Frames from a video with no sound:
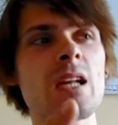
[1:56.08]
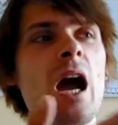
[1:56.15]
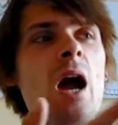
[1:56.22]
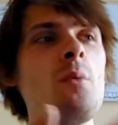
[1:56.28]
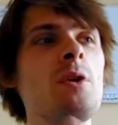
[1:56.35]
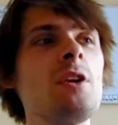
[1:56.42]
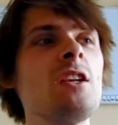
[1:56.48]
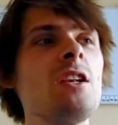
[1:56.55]

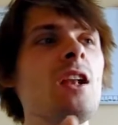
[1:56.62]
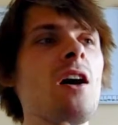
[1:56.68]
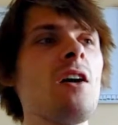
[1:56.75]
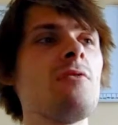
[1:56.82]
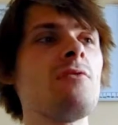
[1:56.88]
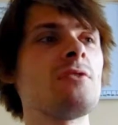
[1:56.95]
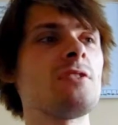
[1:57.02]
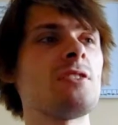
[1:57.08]
I would
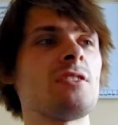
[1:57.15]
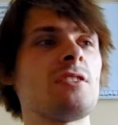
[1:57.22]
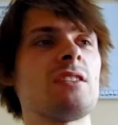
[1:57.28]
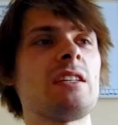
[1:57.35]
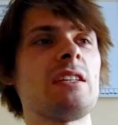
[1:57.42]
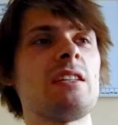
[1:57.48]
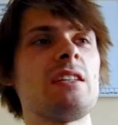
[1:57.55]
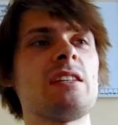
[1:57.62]
love to
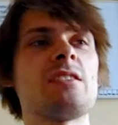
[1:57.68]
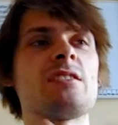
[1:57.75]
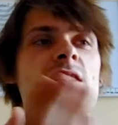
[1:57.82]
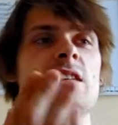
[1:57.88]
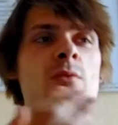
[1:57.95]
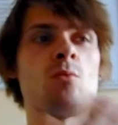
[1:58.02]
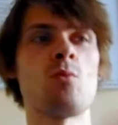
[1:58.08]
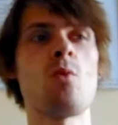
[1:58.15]
see
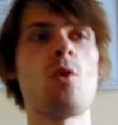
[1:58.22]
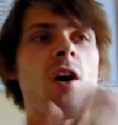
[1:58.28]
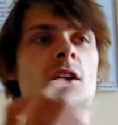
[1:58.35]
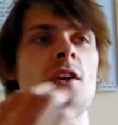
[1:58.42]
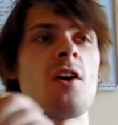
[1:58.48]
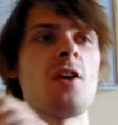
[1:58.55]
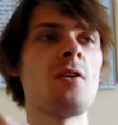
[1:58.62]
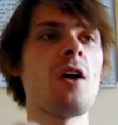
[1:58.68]
this in
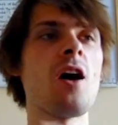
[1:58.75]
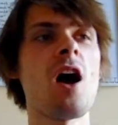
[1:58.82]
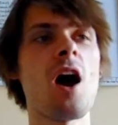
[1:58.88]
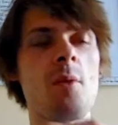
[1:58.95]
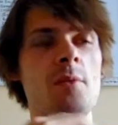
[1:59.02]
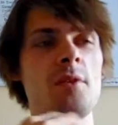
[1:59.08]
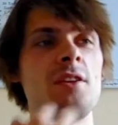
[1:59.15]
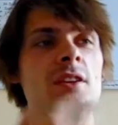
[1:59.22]
Wano.
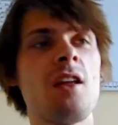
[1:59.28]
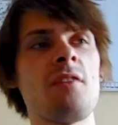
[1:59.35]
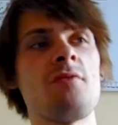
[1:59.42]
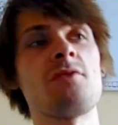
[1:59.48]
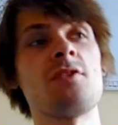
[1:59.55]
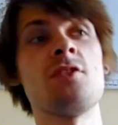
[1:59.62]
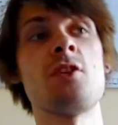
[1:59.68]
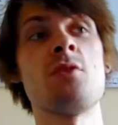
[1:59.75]
I would
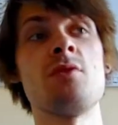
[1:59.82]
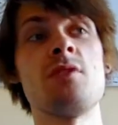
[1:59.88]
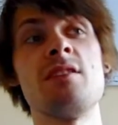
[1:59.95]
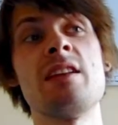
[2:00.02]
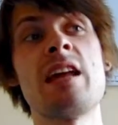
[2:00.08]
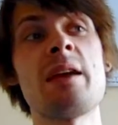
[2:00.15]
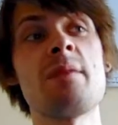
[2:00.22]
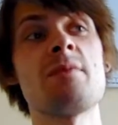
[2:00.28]
love to know the
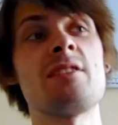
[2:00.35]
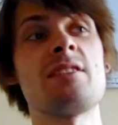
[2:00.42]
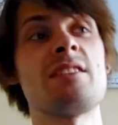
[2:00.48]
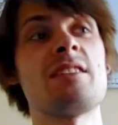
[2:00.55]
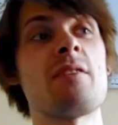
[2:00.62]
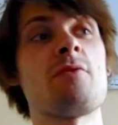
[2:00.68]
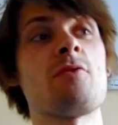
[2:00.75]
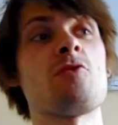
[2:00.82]
name of this
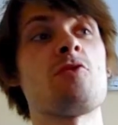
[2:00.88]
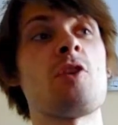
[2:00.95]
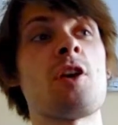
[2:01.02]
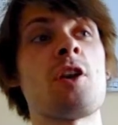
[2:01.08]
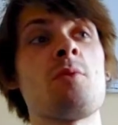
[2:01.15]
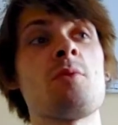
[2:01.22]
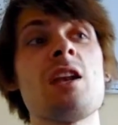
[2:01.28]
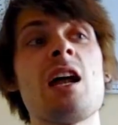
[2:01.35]
devil fruit,
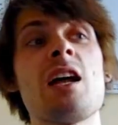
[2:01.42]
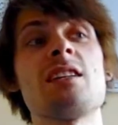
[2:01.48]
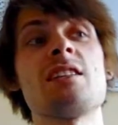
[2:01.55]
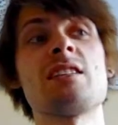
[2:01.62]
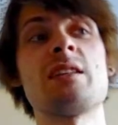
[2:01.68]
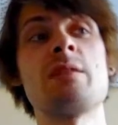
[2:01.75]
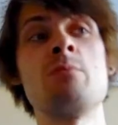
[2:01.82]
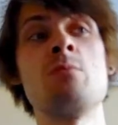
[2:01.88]
and I would like to
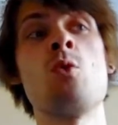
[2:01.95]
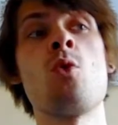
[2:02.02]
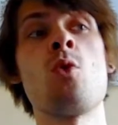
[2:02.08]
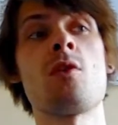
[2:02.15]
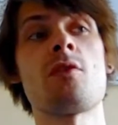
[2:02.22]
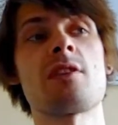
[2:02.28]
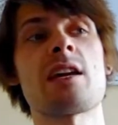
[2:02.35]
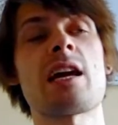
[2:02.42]
see
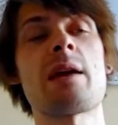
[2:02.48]
more of the